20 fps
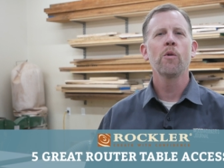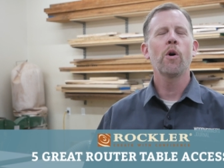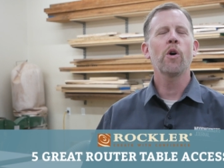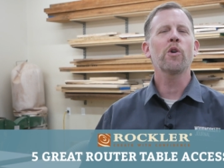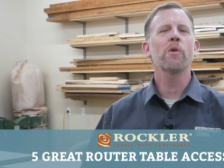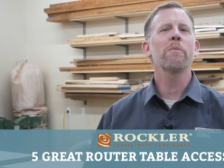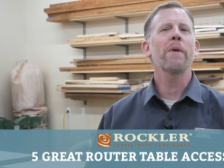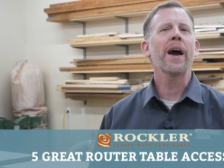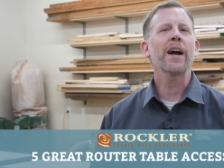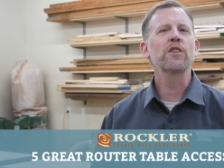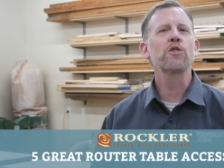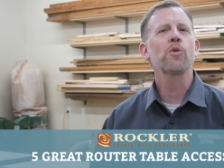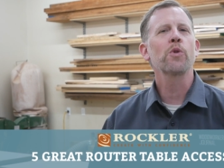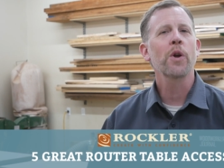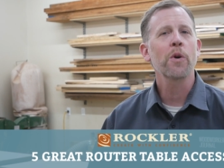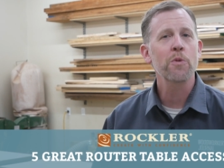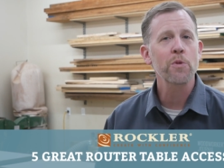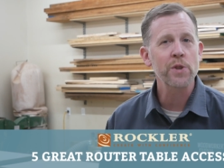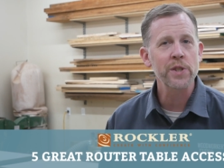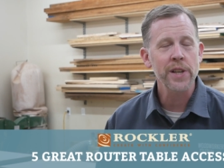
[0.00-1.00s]
Welcome back to
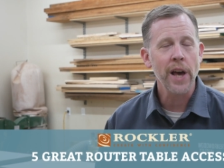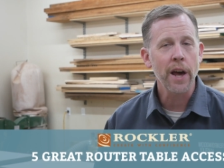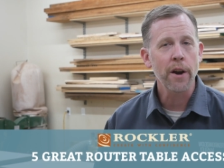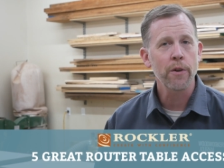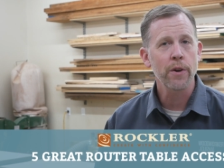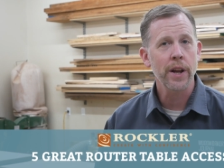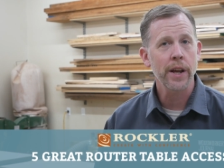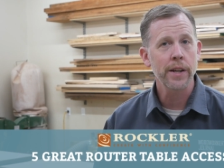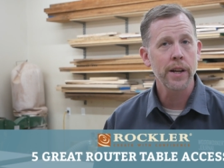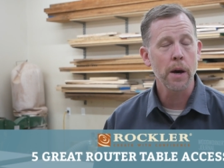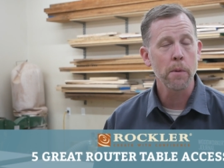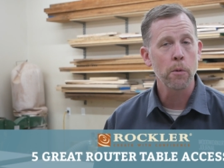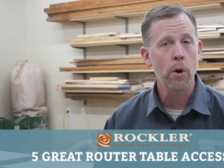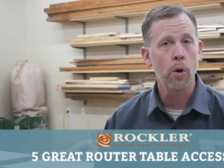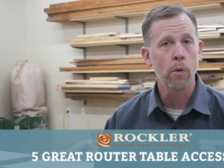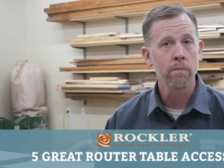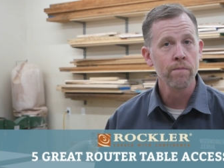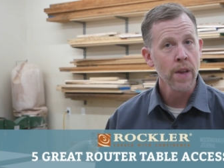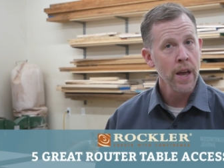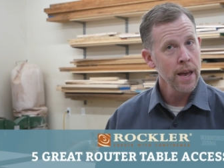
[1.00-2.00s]
another Saturday
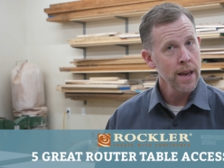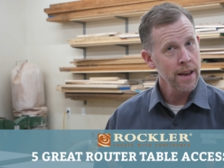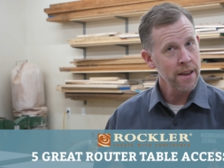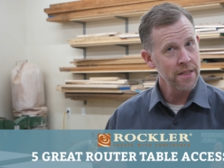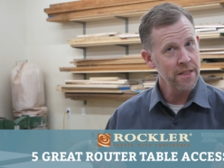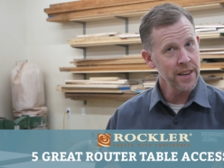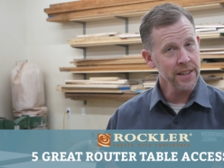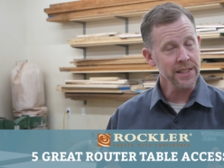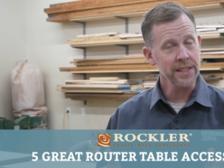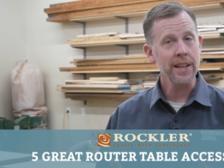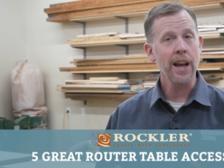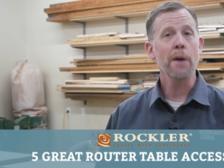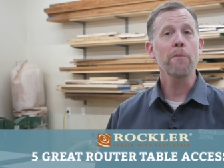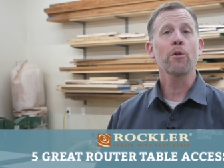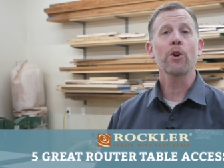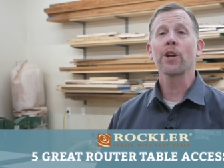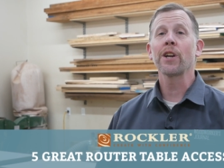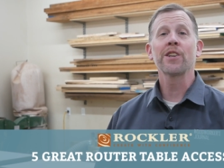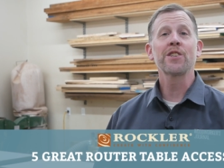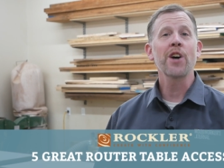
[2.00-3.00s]
demo. This time
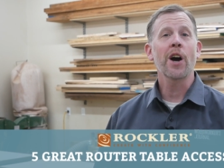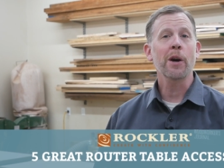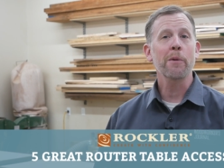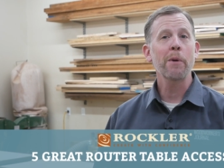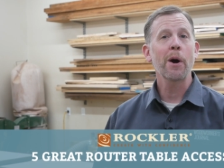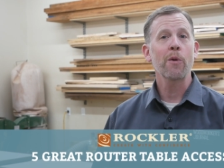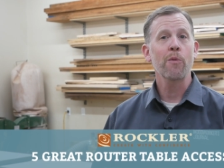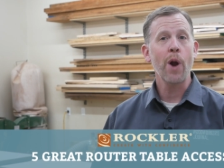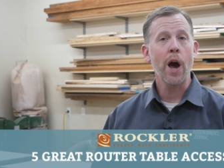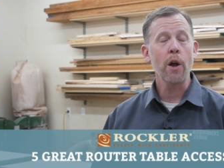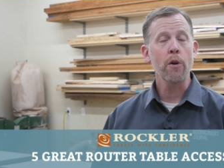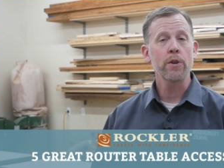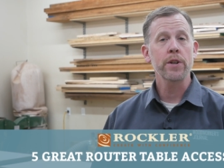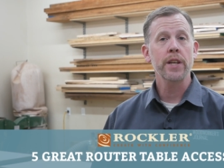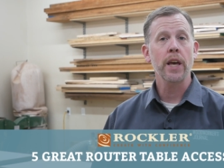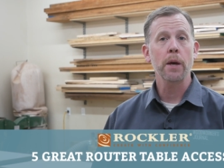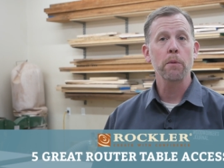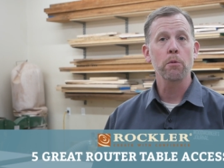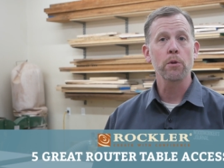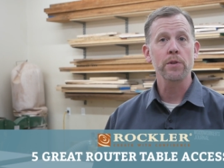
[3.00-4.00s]
we're going to talk about router
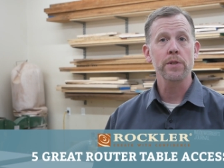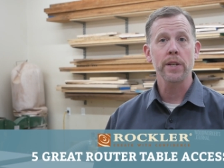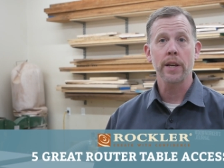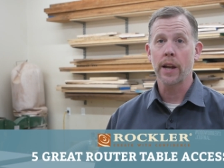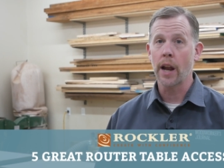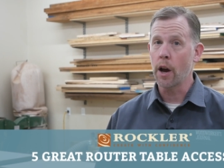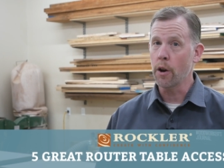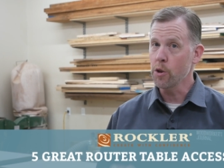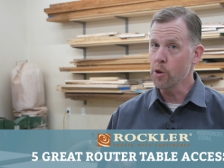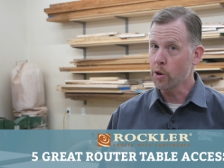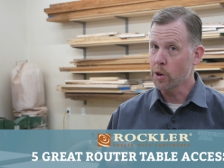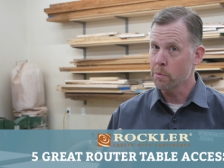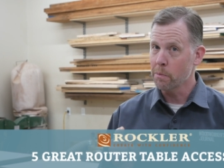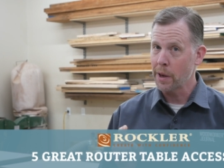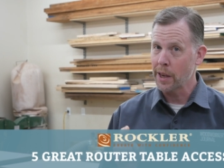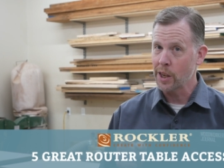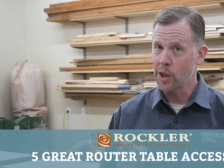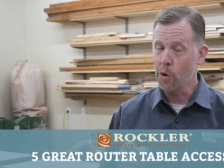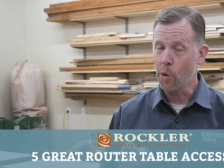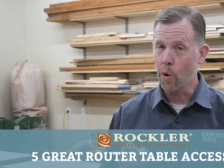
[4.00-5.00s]
tables and how you can
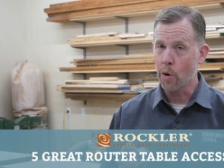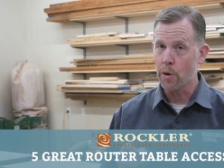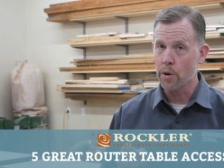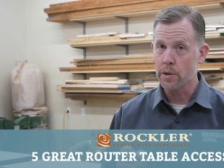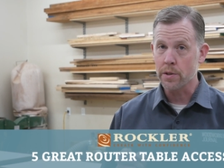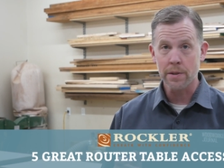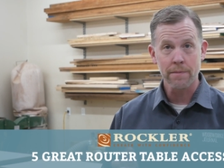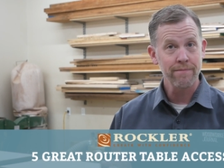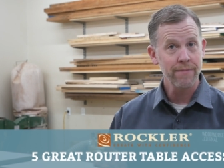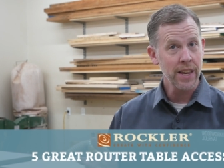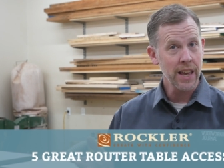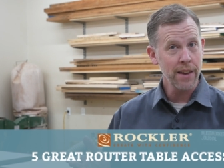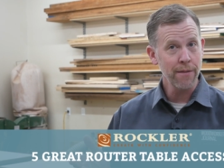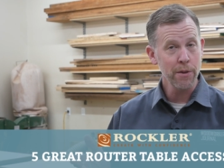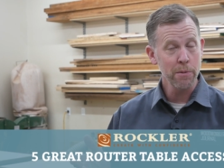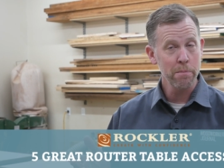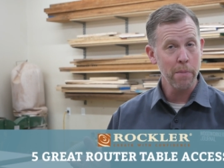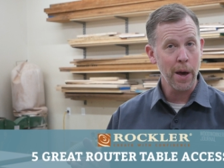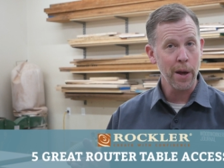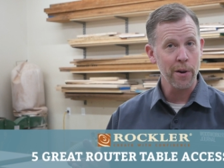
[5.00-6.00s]
make yours
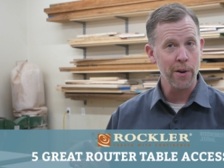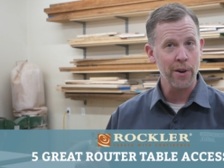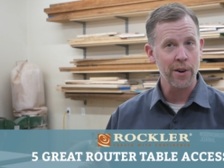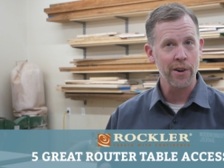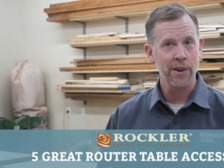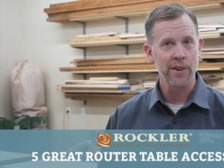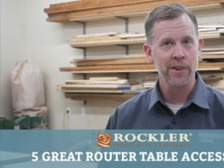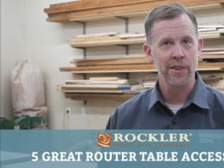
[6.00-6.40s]
even better.